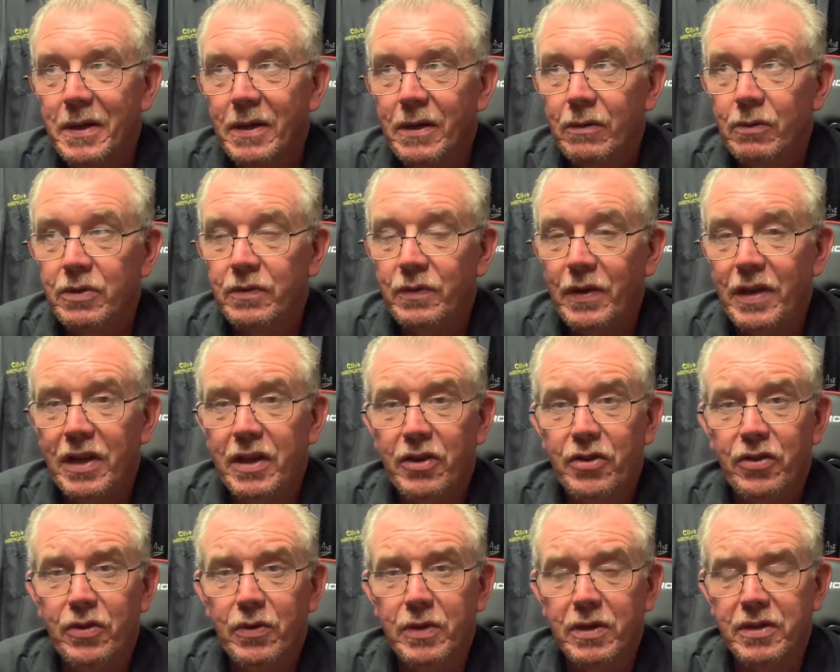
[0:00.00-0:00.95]
was very
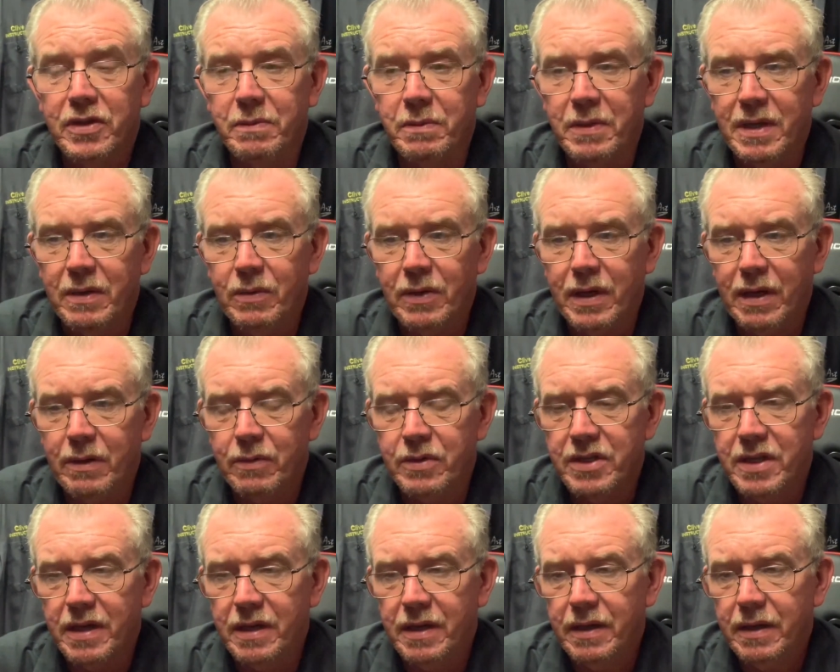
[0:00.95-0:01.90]
cruel to me when I was
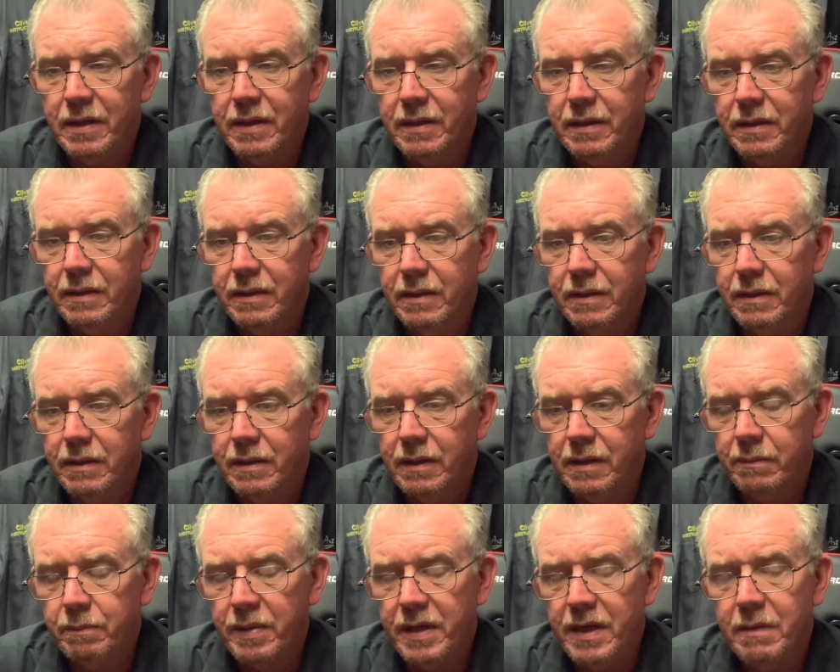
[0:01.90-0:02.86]
younger.
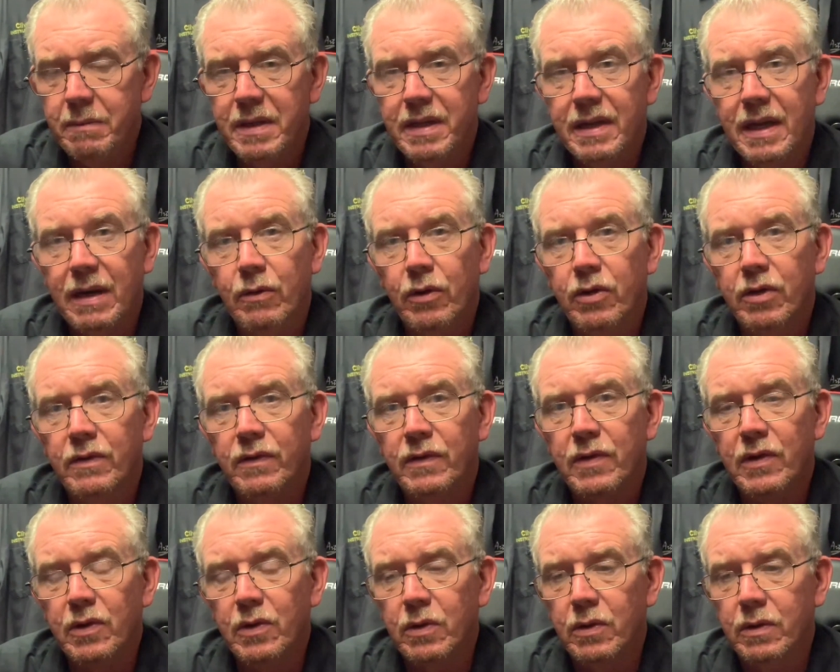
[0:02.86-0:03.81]
He'd pinned me down on the
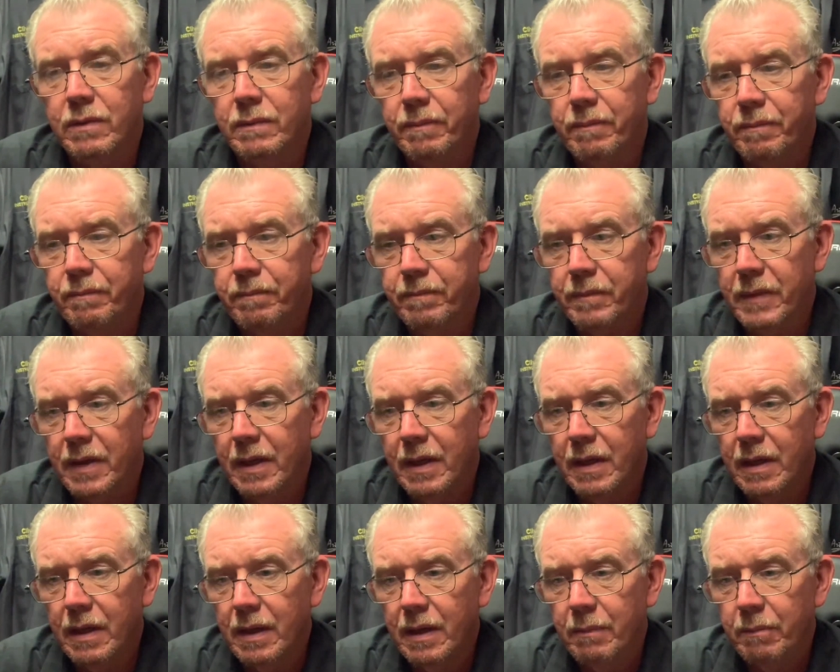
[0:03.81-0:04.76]
floor,
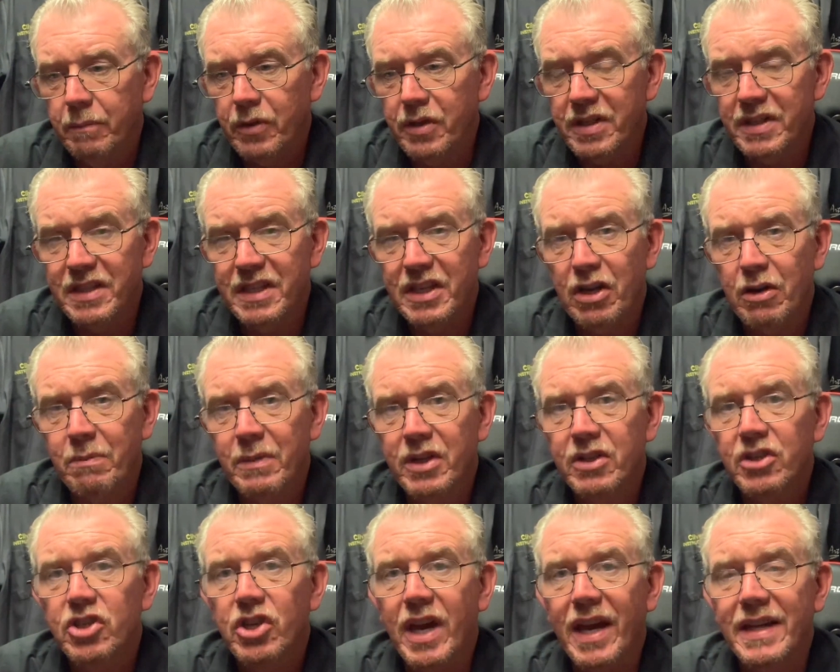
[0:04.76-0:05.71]
put his knee on my
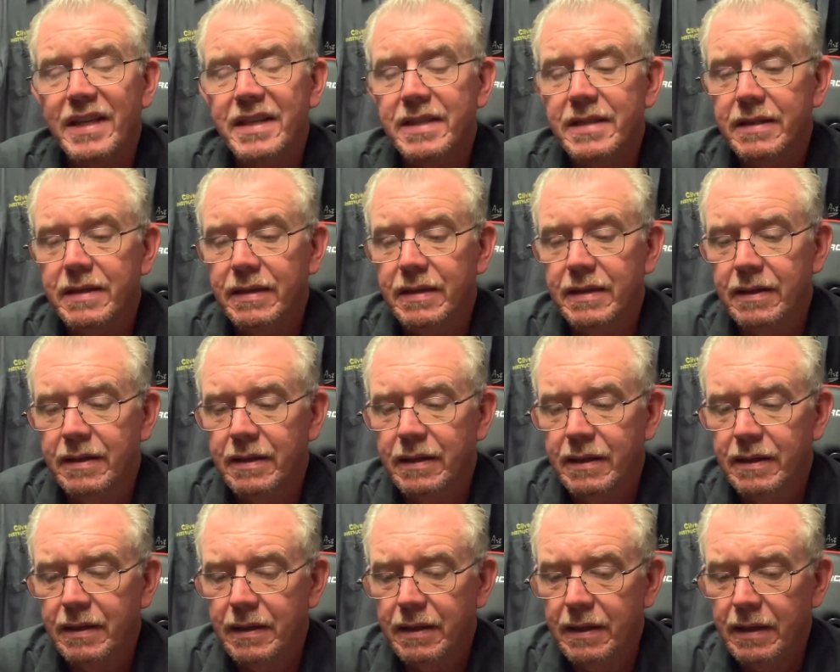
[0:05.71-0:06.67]
chest,
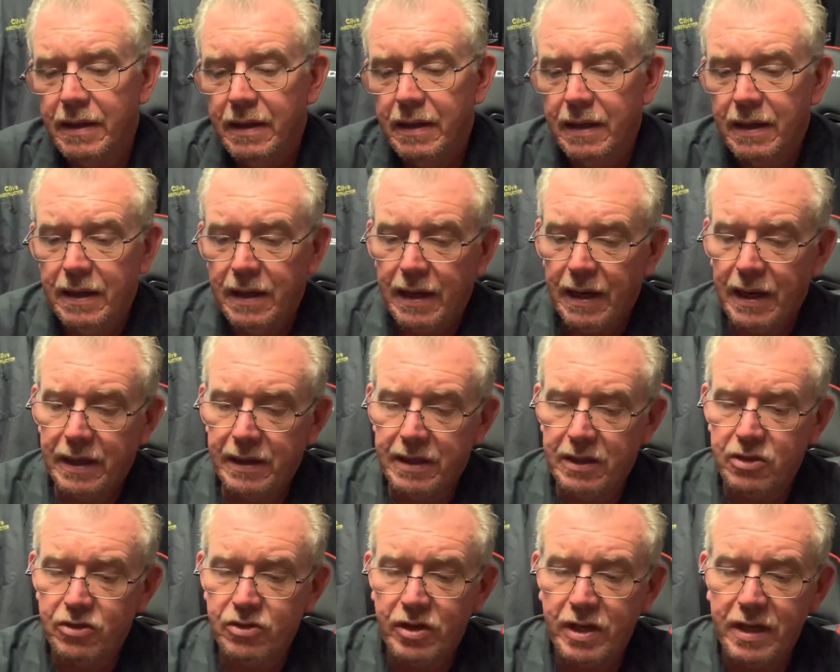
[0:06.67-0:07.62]
and he
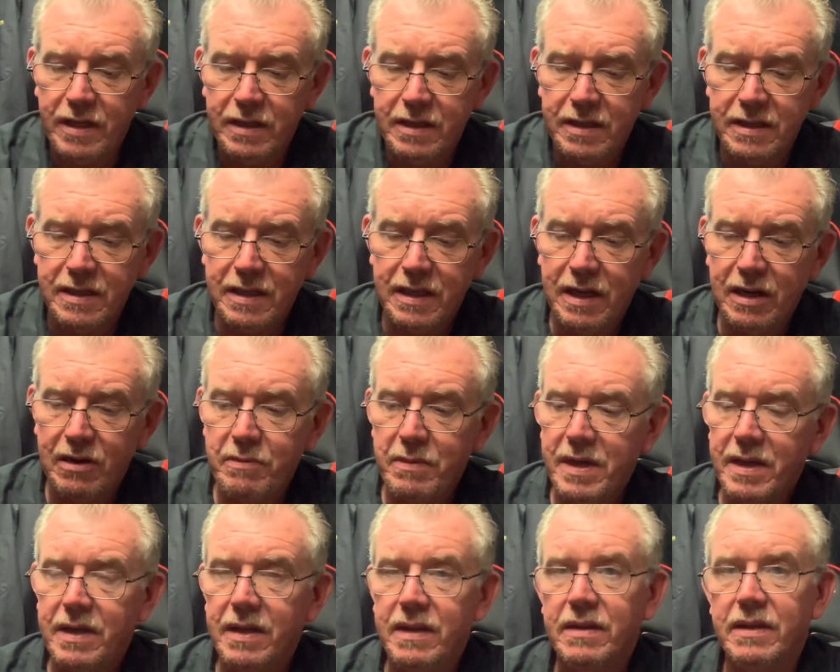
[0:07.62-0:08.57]
tried to see how
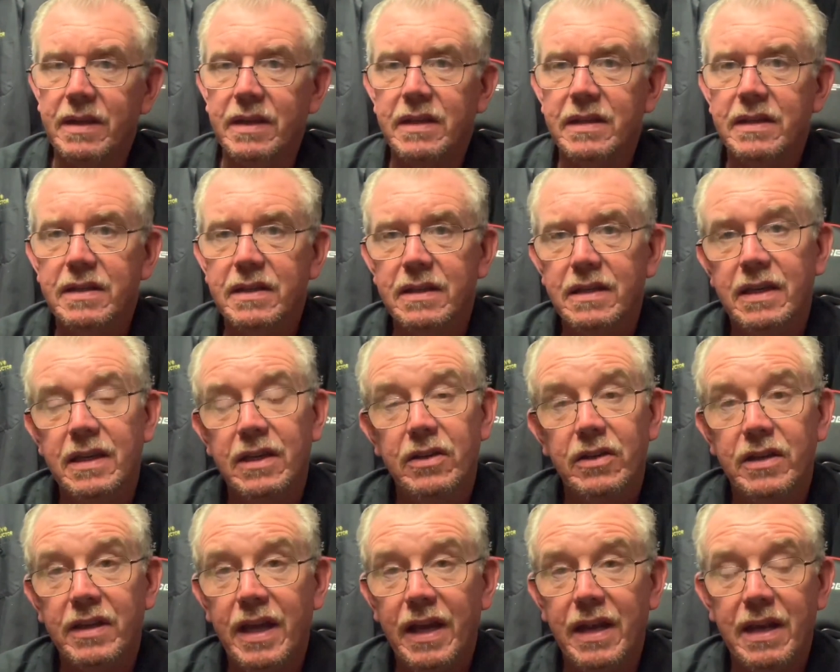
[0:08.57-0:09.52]
many of these he could
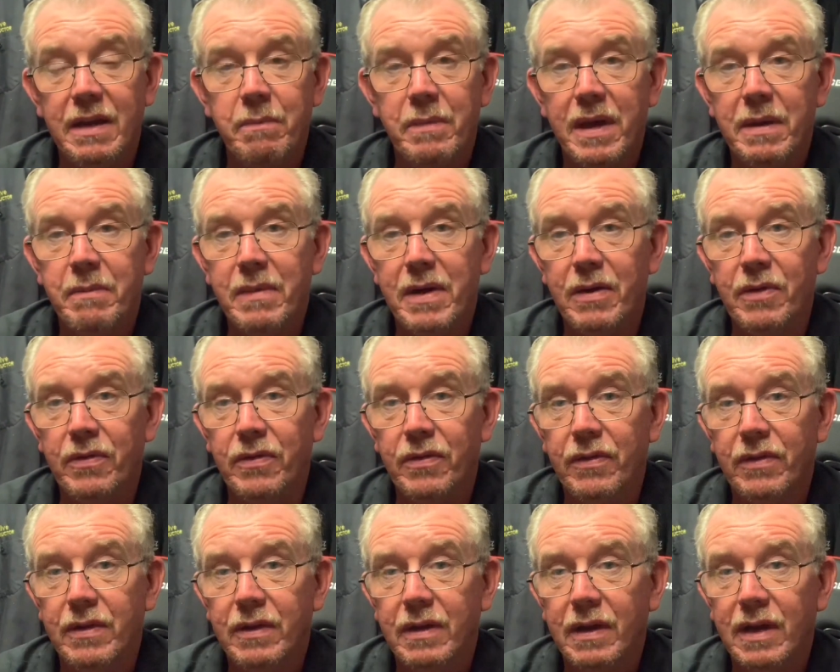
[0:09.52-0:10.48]
get in my mouth,
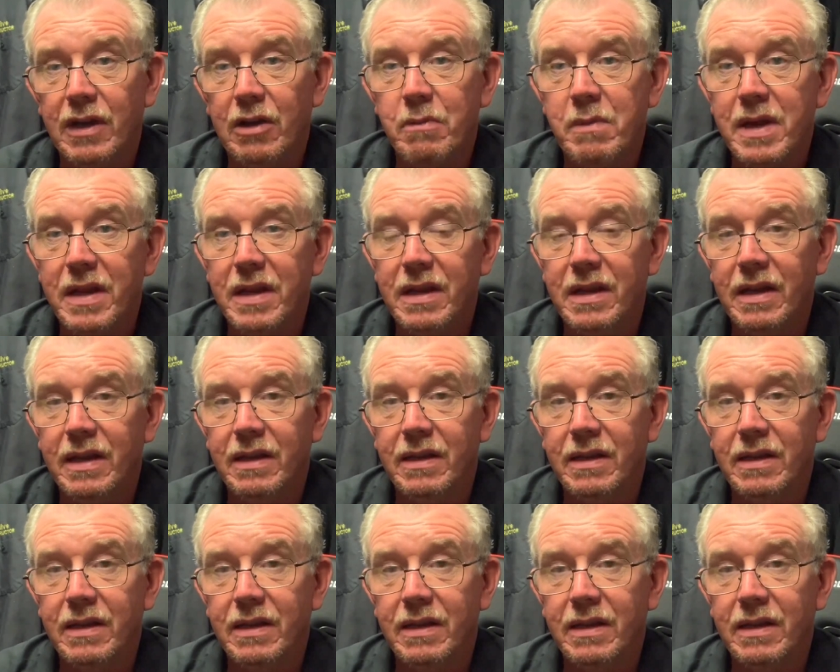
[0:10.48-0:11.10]
and how many